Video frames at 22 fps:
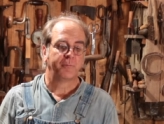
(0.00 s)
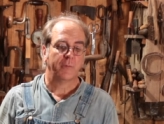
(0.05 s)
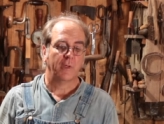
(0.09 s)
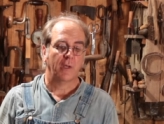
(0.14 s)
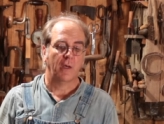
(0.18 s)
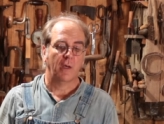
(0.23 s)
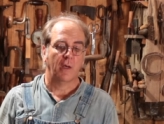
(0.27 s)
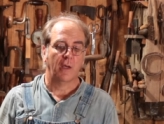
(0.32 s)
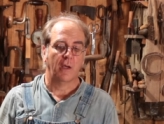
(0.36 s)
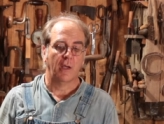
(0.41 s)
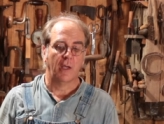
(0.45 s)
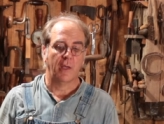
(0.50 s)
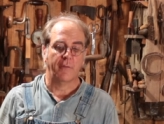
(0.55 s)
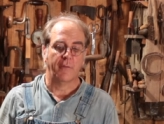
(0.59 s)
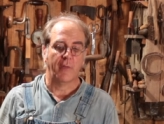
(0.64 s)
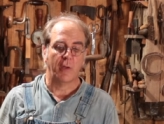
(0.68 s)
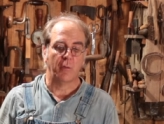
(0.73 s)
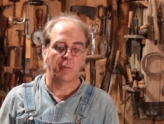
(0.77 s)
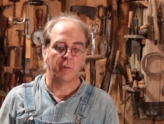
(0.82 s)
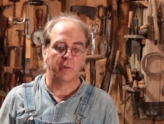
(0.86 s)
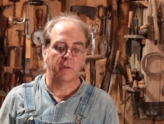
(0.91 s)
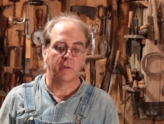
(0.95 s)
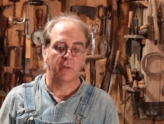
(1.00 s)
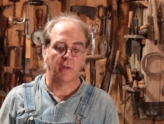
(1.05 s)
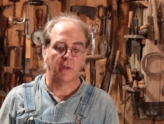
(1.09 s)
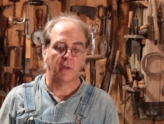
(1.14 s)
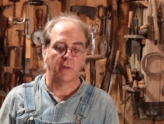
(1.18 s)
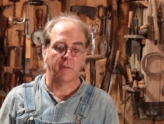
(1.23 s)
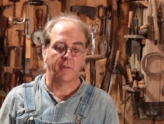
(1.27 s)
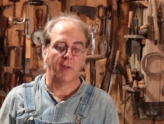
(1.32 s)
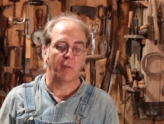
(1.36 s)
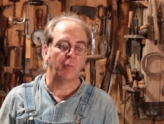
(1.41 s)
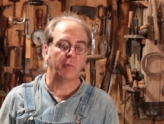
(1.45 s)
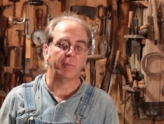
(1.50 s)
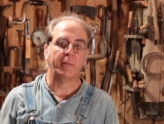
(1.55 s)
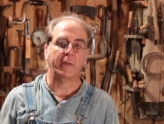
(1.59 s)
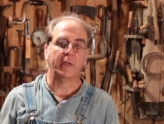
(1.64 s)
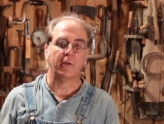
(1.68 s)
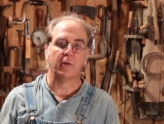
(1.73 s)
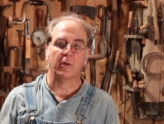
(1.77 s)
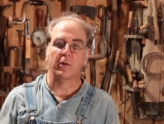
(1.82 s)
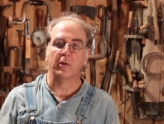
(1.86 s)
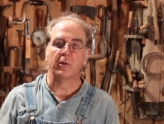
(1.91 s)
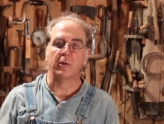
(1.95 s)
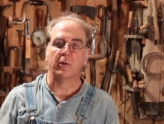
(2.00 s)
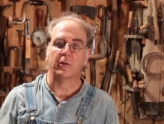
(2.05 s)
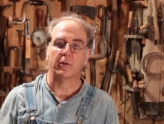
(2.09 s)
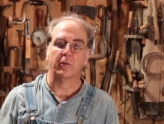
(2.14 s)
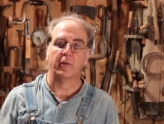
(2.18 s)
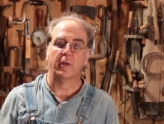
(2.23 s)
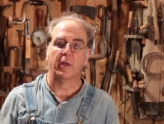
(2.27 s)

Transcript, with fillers: Uh, and they would uh, they would be culled